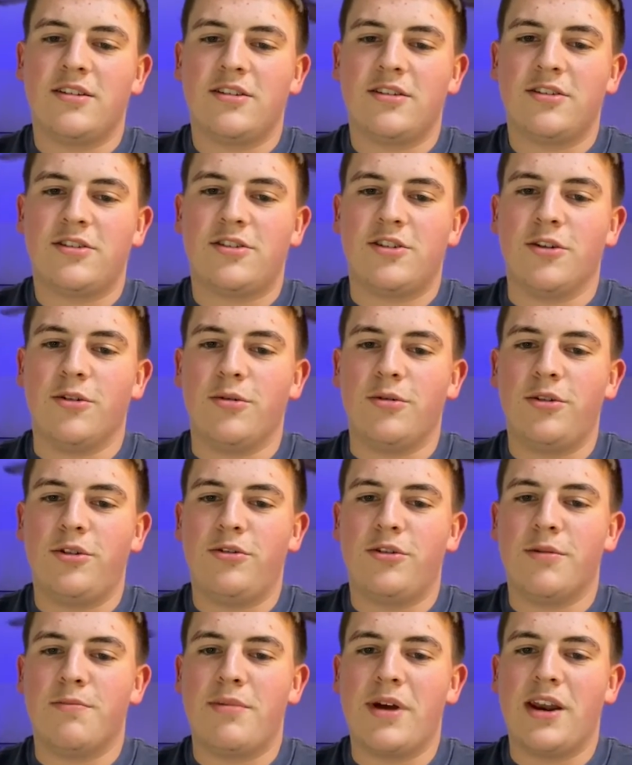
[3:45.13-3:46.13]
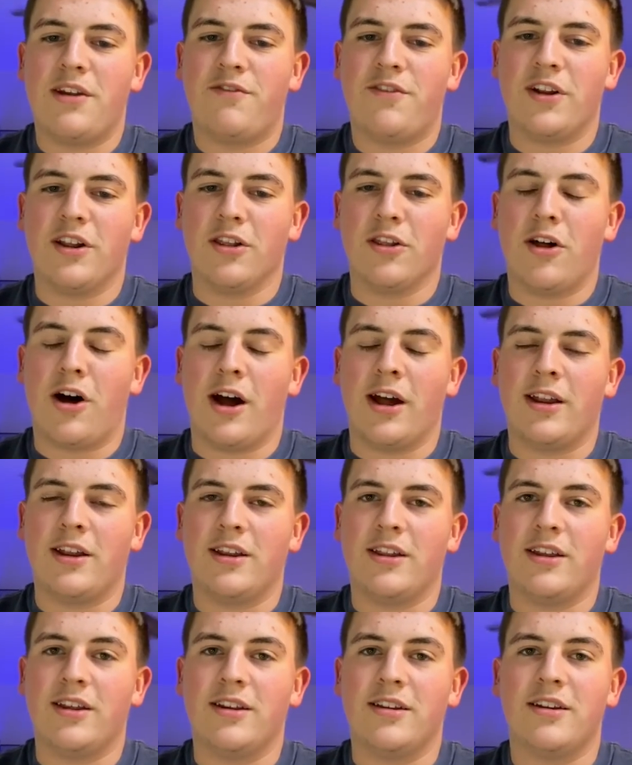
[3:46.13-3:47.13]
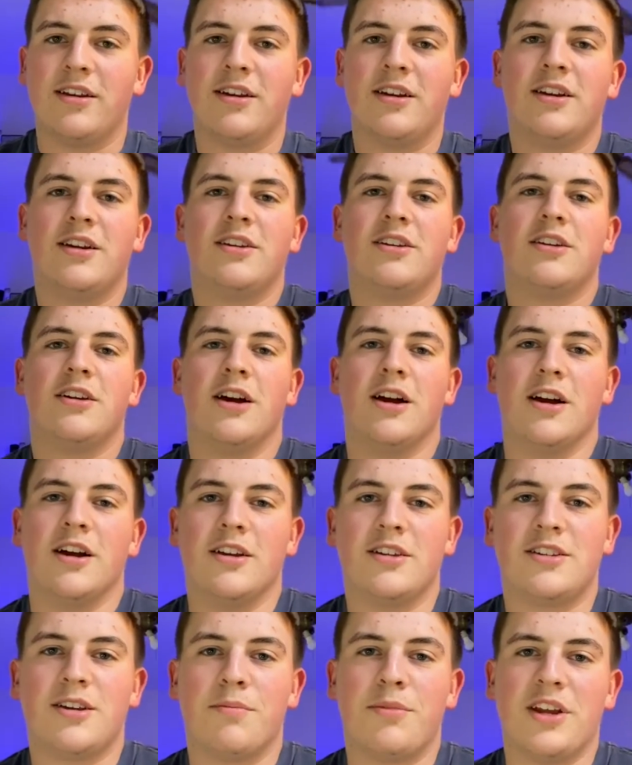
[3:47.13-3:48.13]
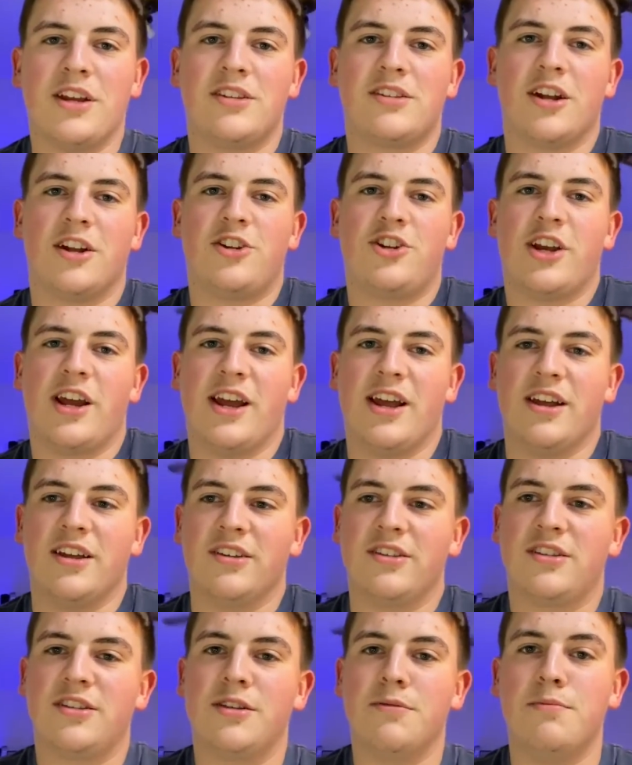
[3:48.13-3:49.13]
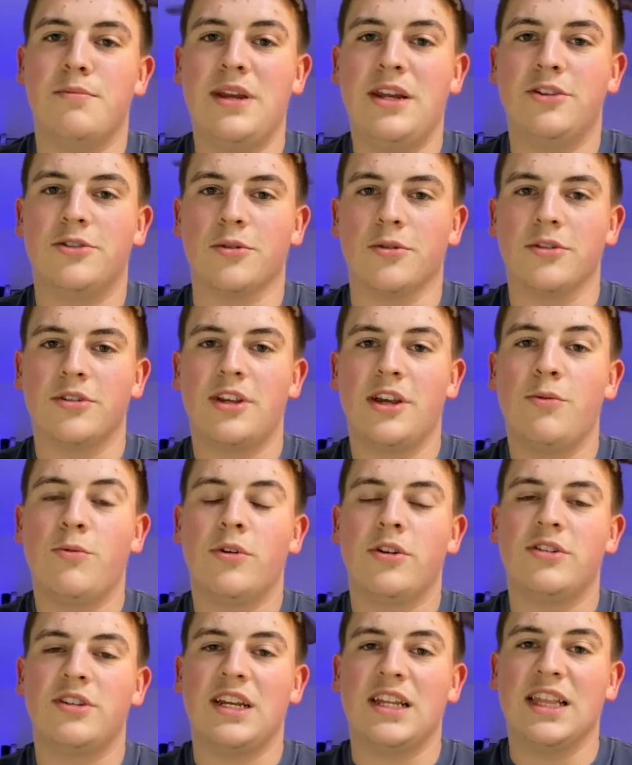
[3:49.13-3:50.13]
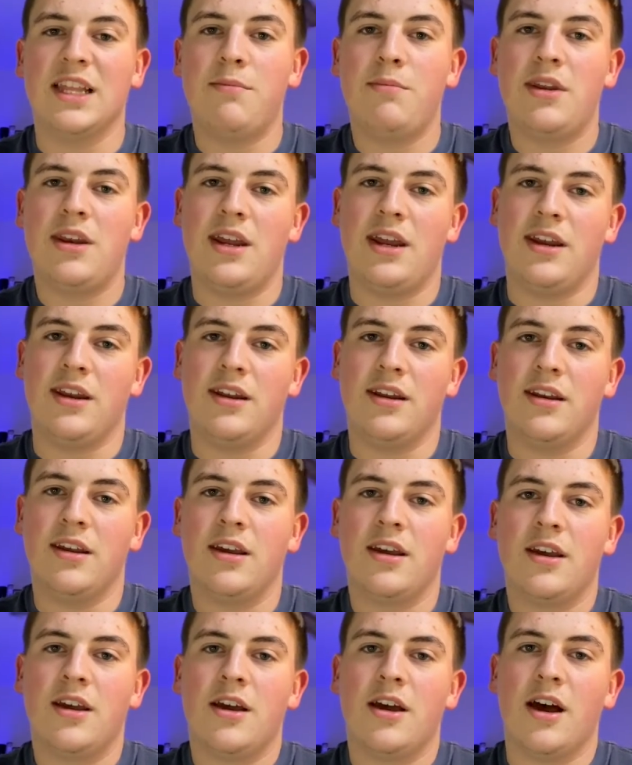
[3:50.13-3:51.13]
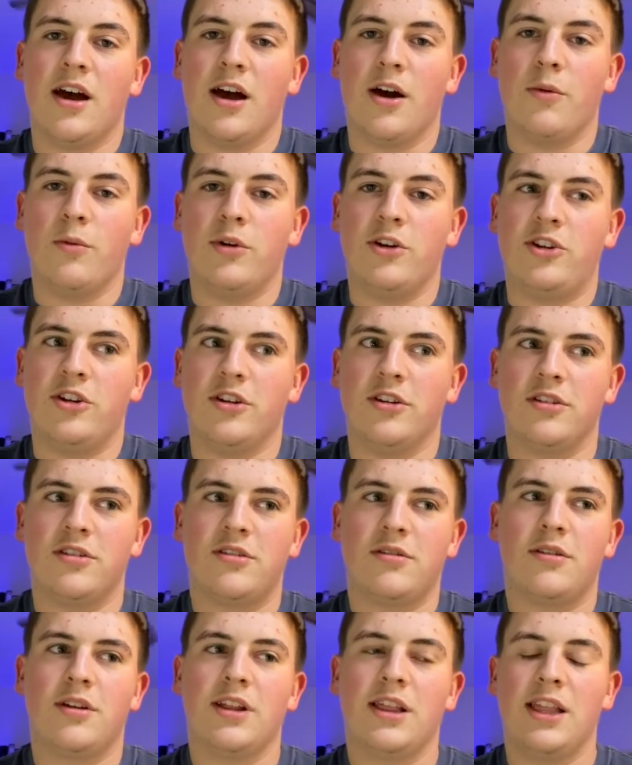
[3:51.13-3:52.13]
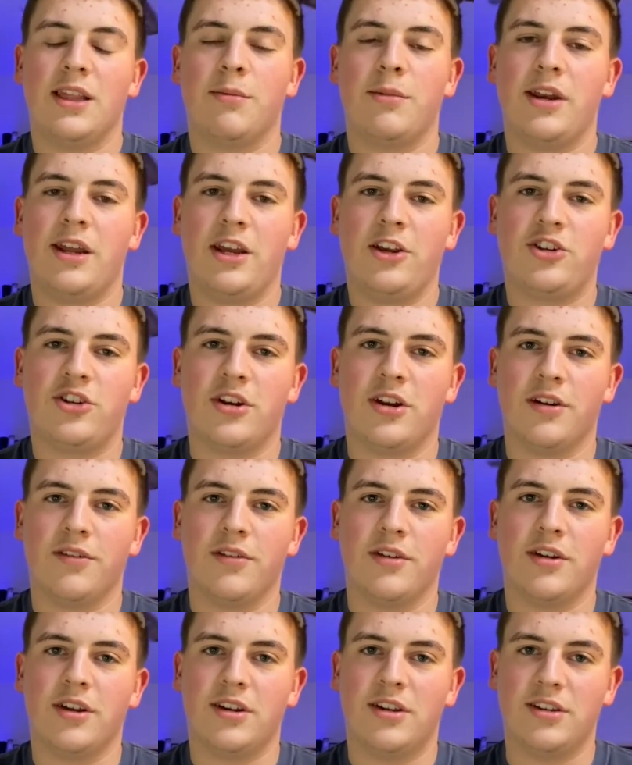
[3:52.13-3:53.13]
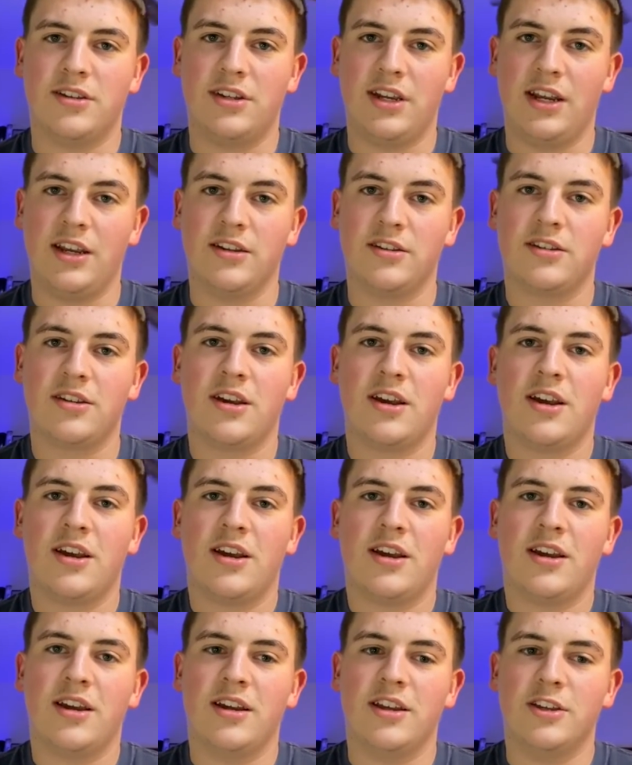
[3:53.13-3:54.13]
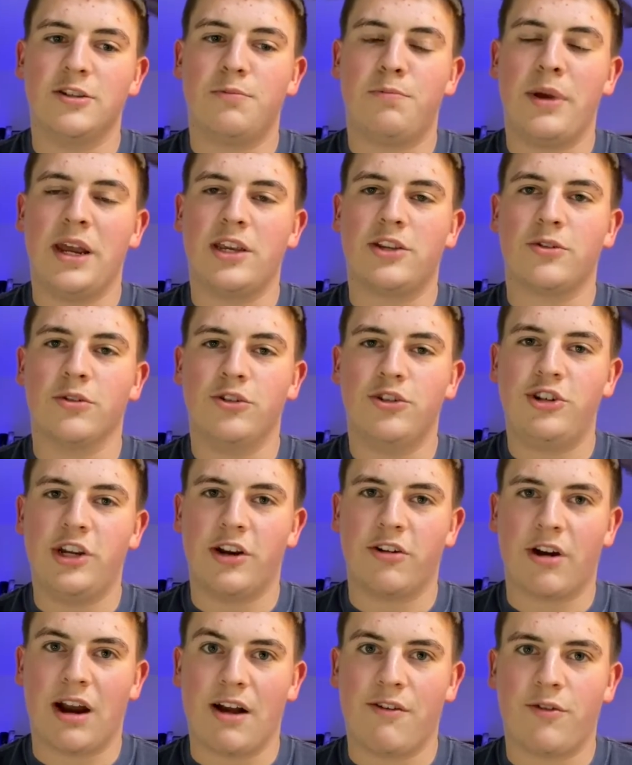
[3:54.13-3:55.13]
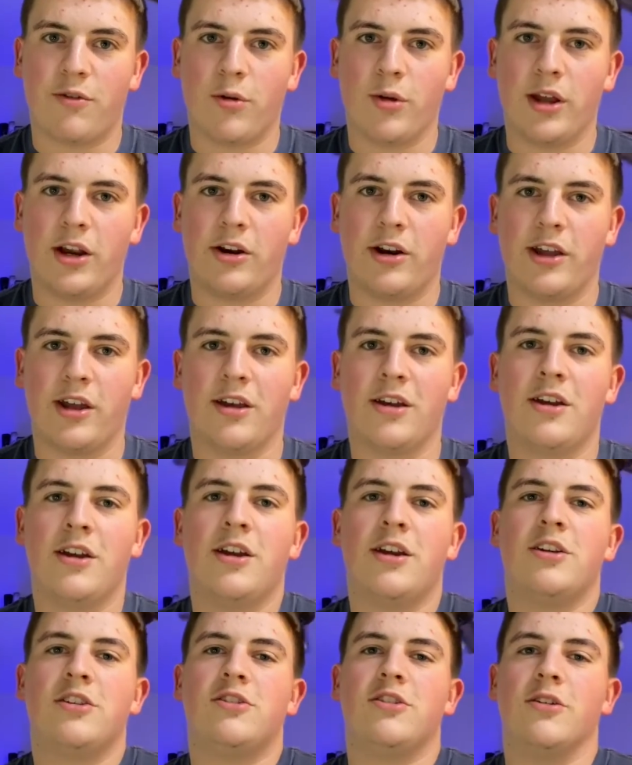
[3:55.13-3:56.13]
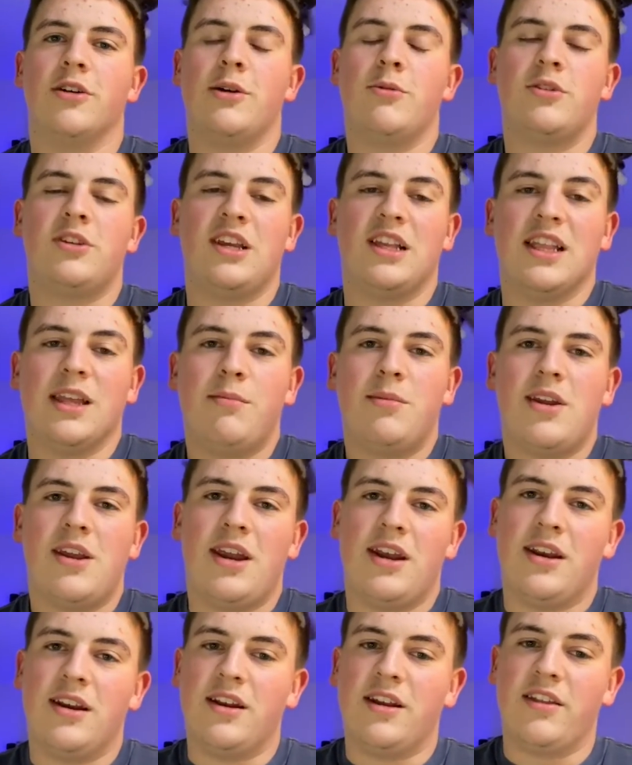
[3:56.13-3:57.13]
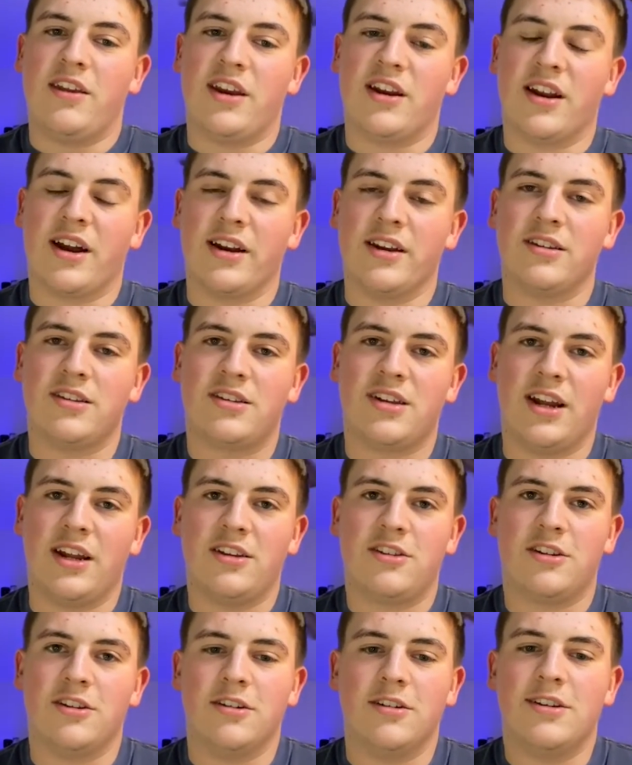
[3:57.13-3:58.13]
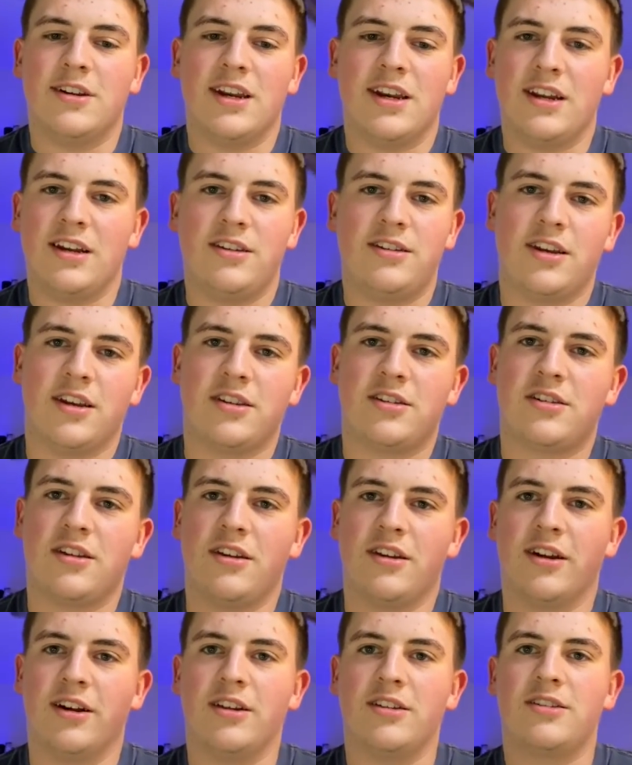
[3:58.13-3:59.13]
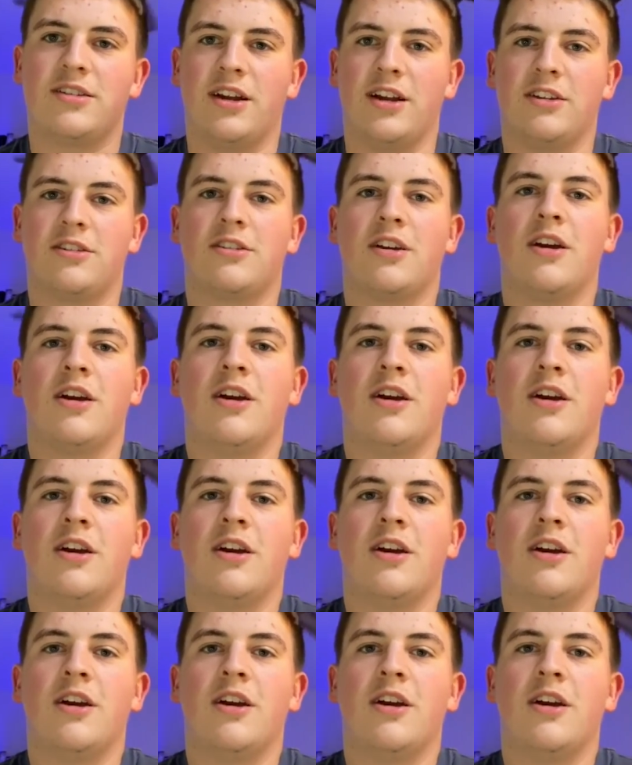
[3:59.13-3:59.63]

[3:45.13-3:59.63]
So you can benefit a lot. And then something such as measles, it was eliminated, which is elimination of a disease is based on geographical area. So it was eliminated in the United States. It didn't exist in the United States